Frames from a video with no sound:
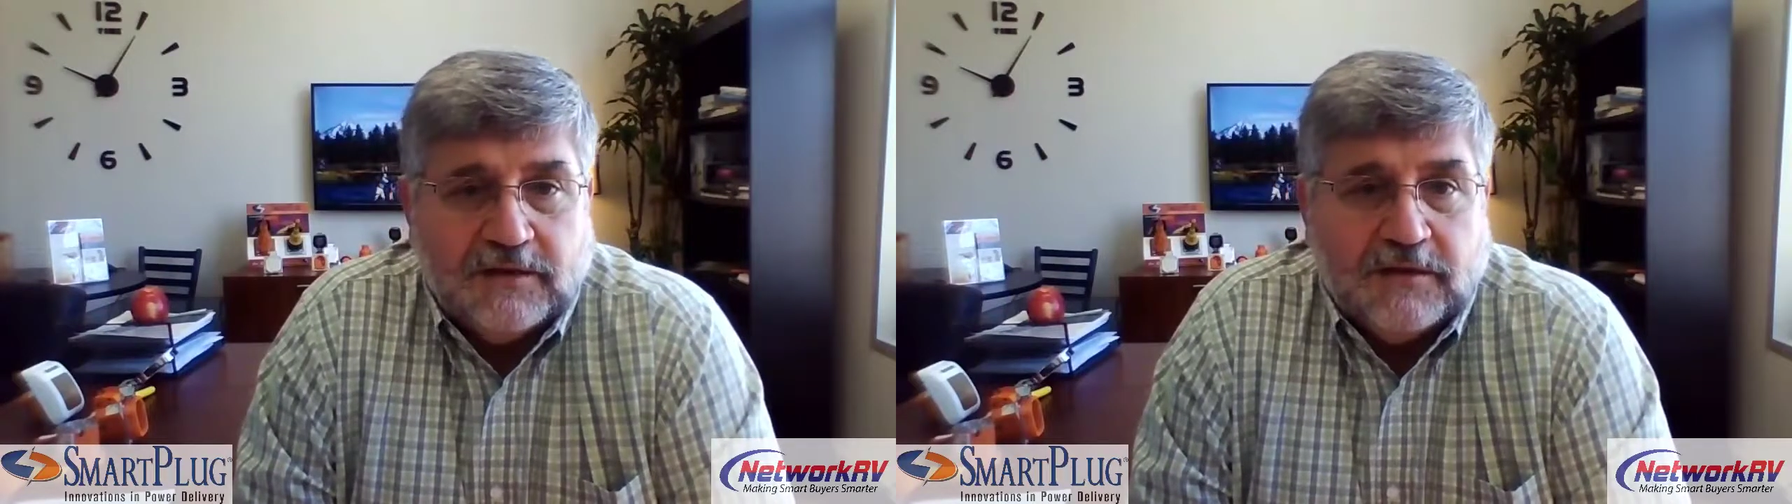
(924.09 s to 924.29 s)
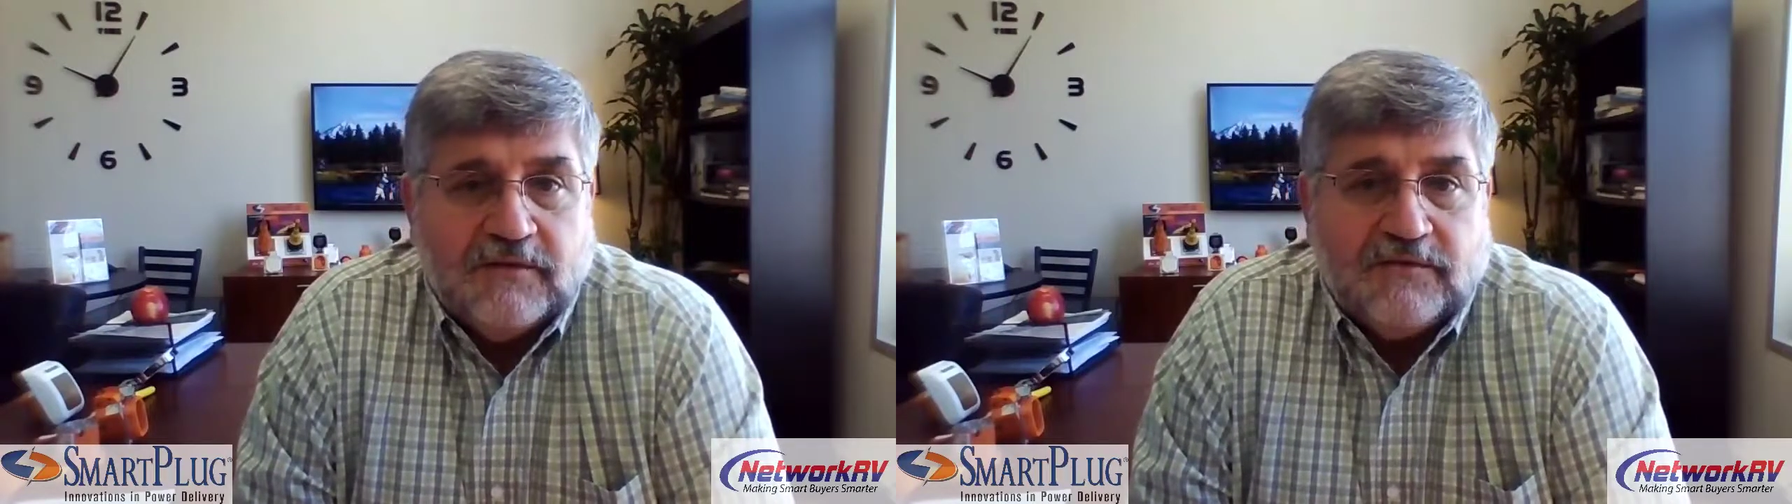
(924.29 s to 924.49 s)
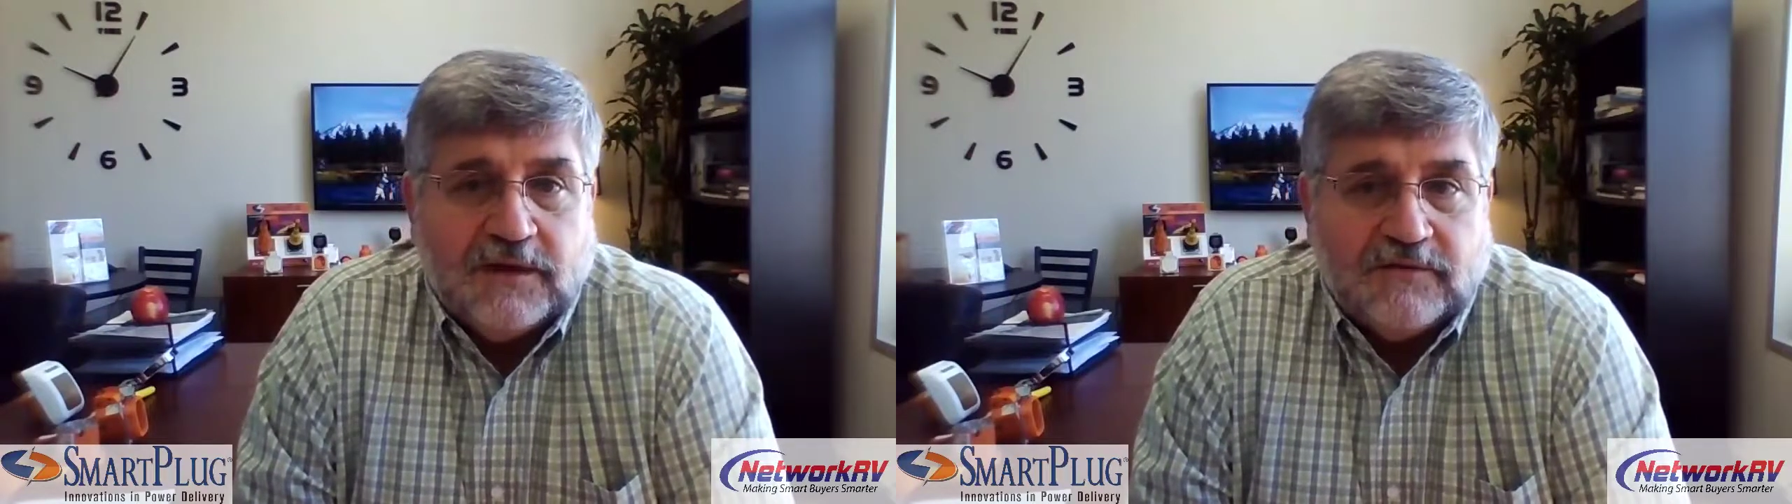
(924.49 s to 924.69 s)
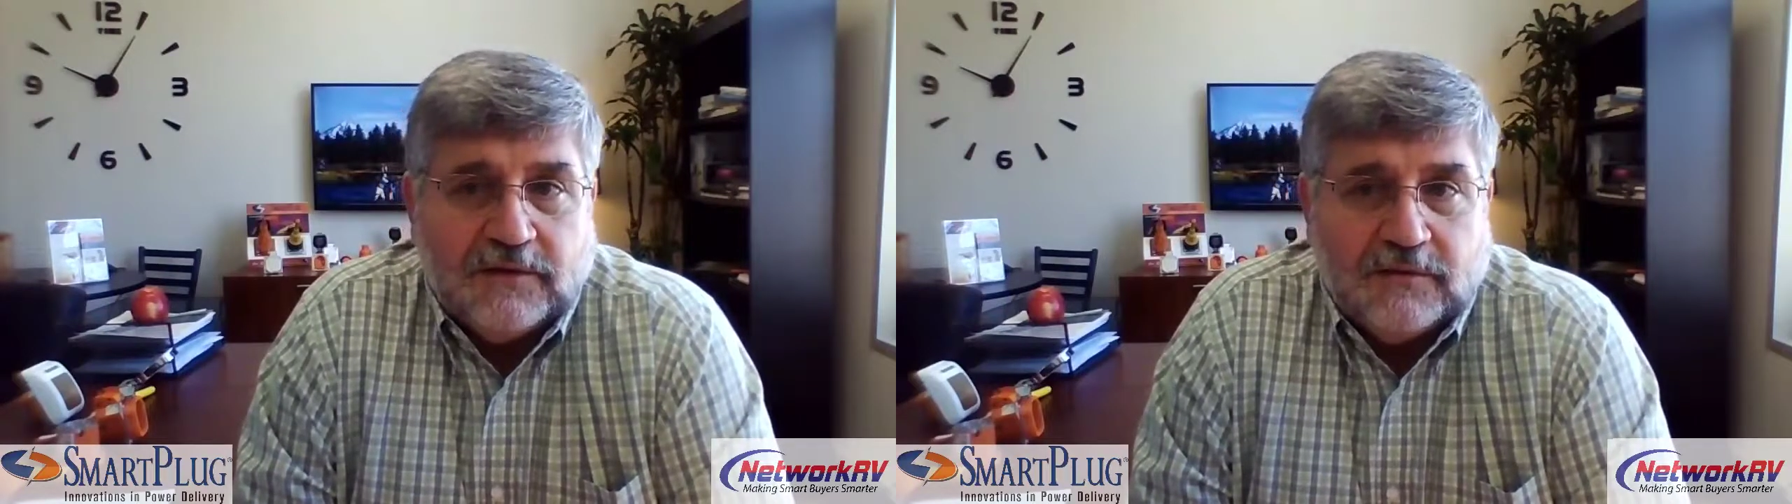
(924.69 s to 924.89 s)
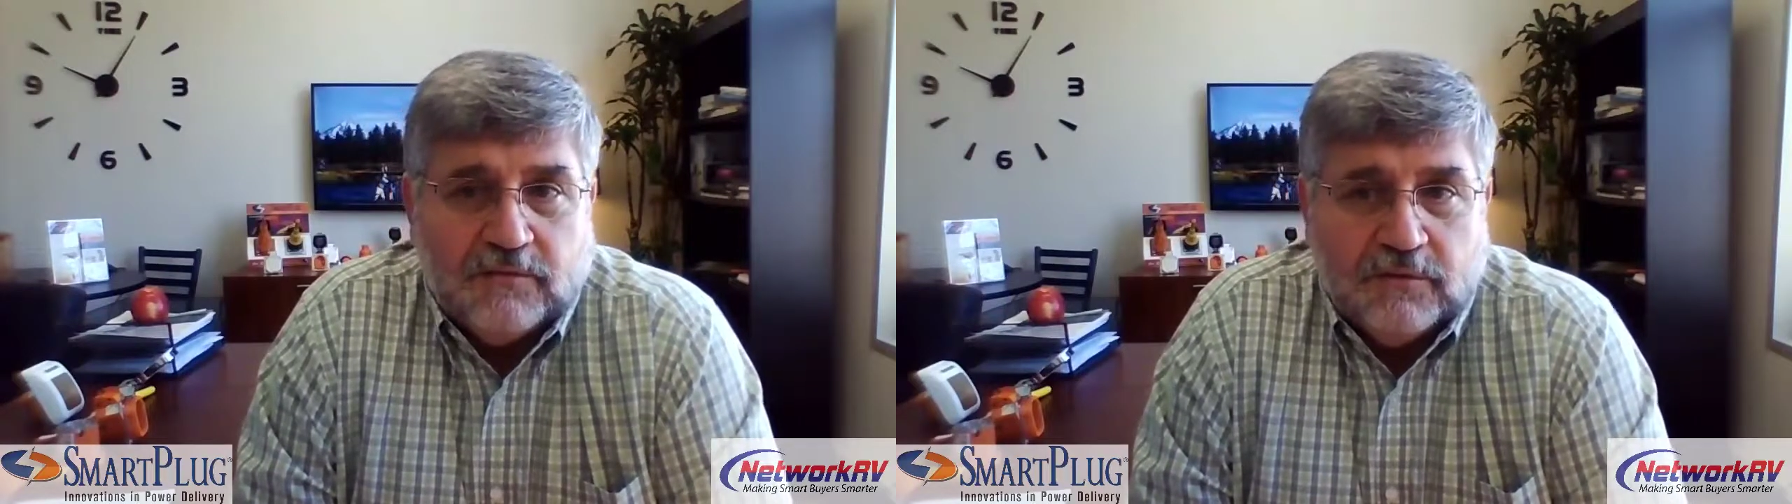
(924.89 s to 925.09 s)
and live
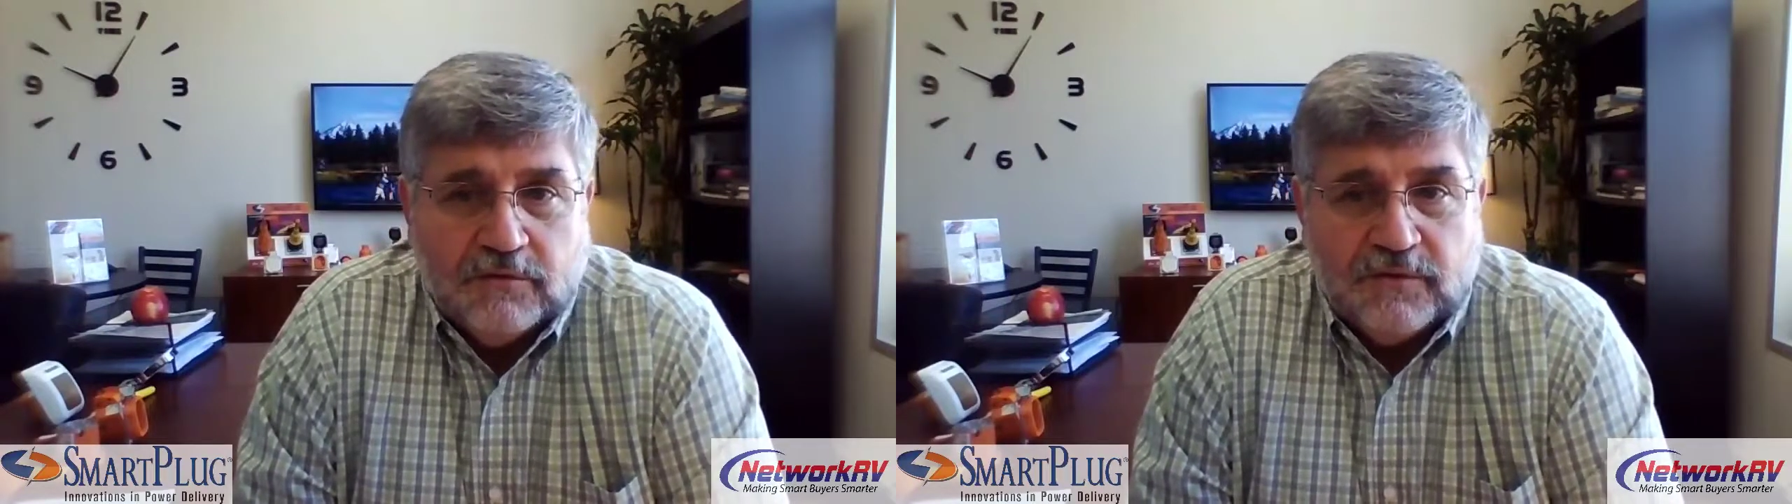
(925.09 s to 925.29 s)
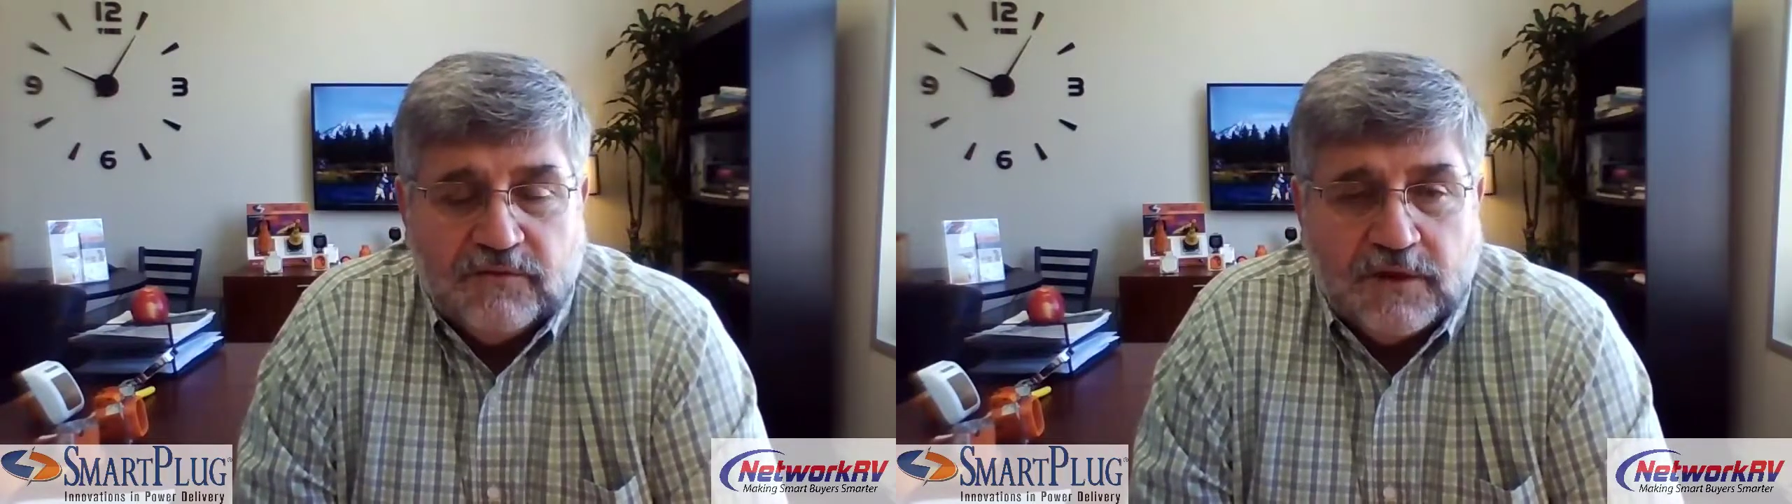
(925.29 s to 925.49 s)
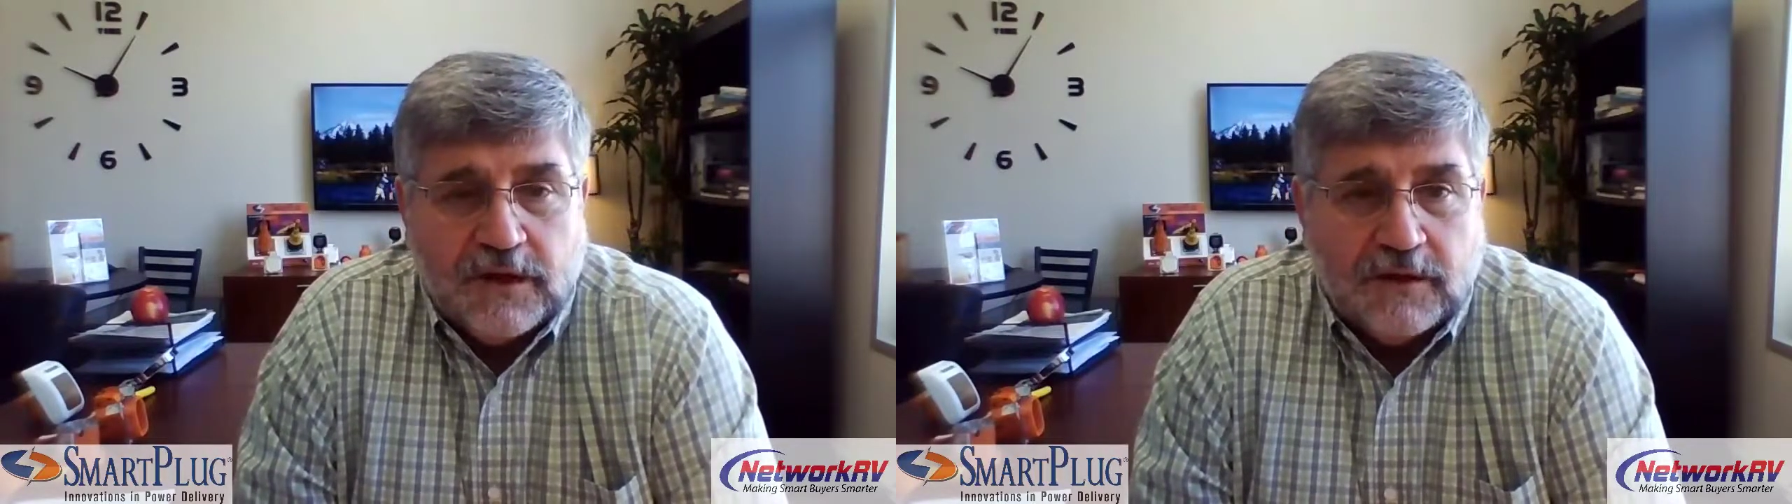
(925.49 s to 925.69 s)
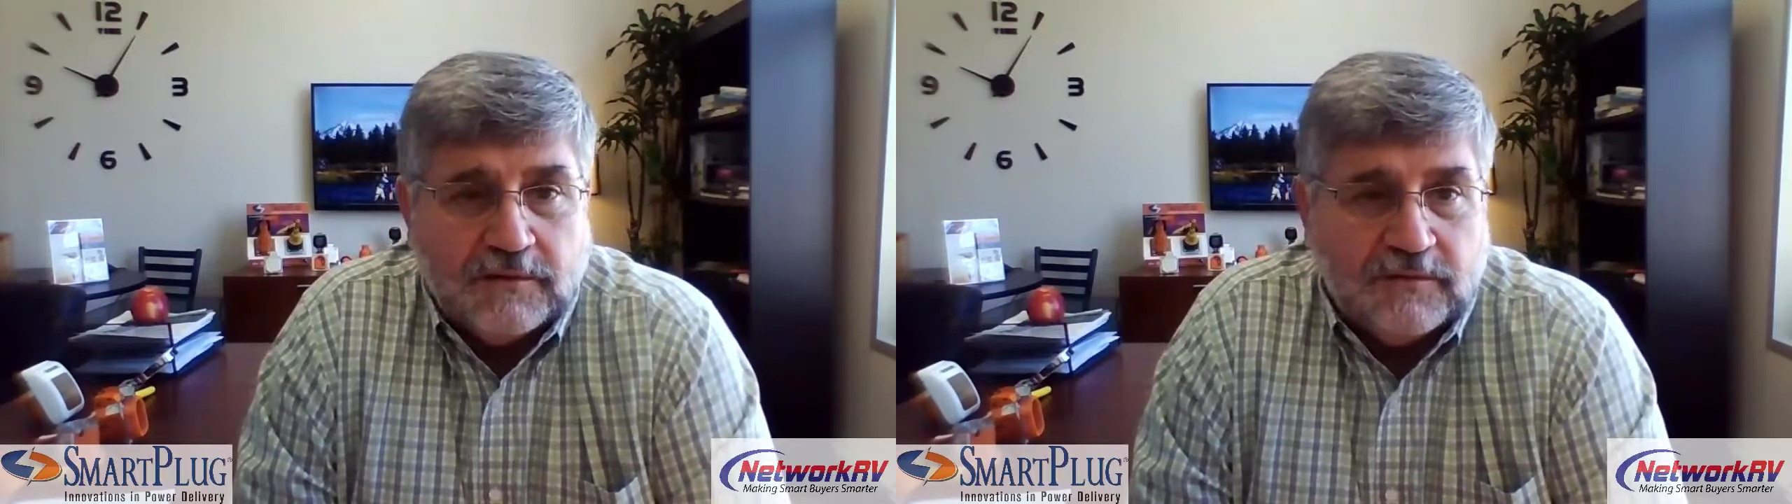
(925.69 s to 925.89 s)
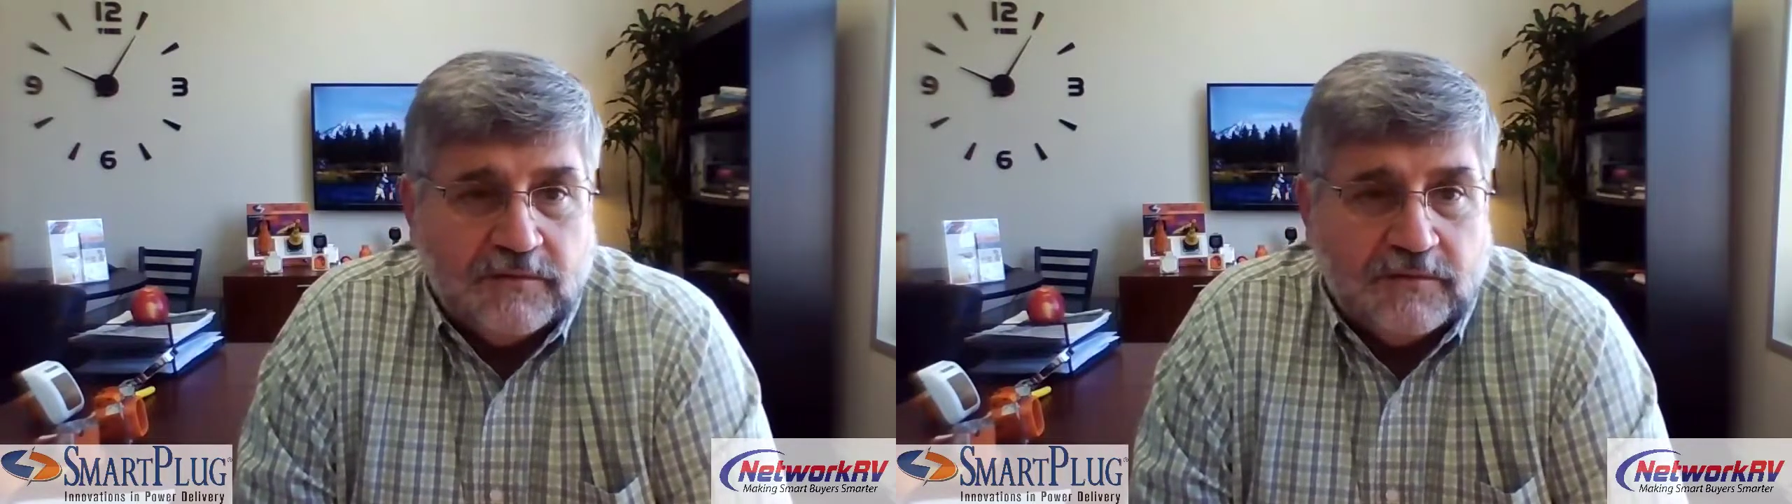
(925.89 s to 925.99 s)
testing where we've got